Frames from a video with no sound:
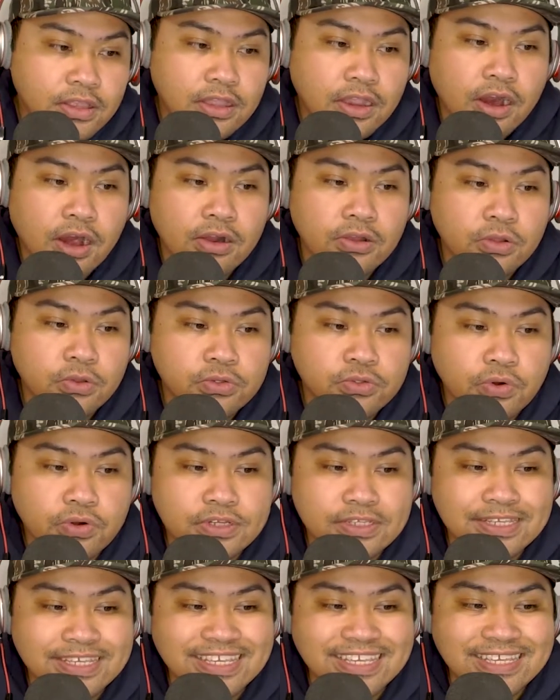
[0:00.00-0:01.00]
Carlos
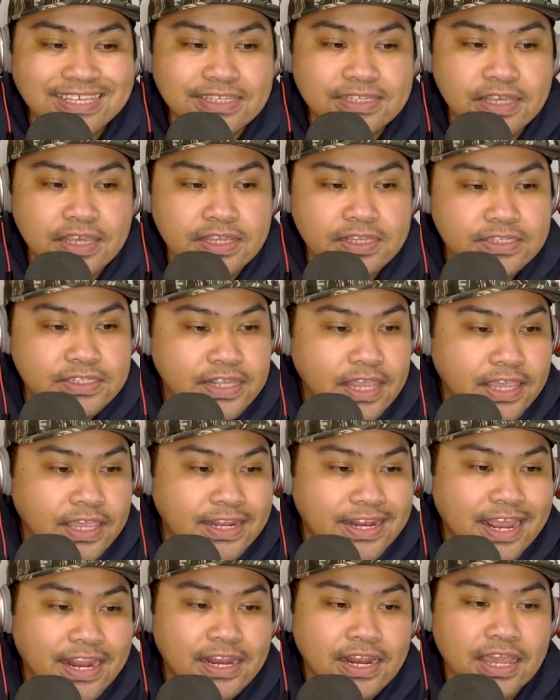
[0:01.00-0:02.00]
Ortiz in
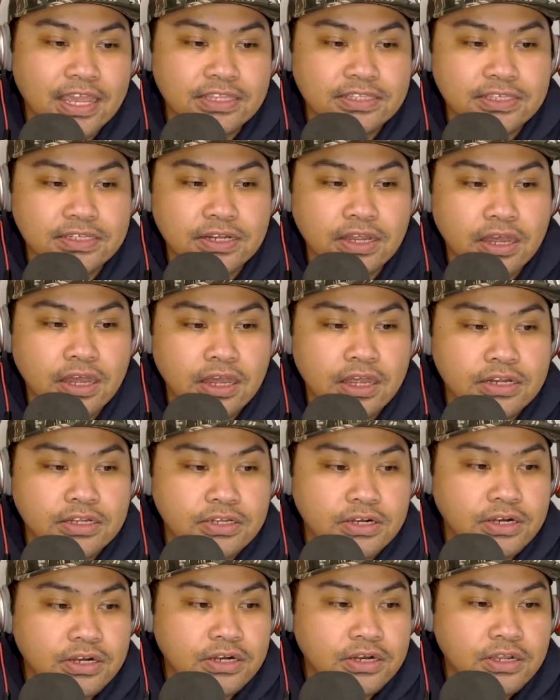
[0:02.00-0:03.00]
second at 19
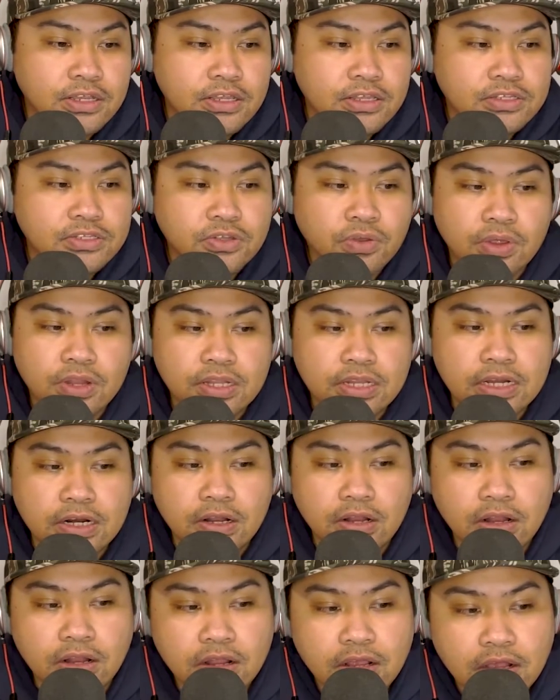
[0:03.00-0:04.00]
under. So a
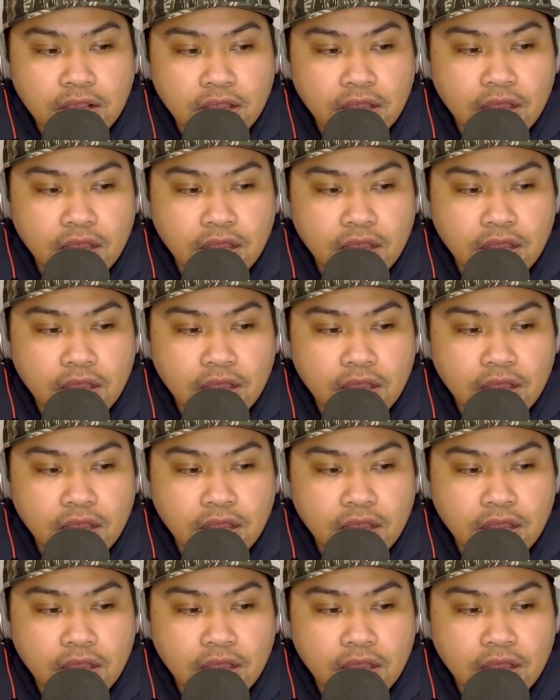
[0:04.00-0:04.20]
little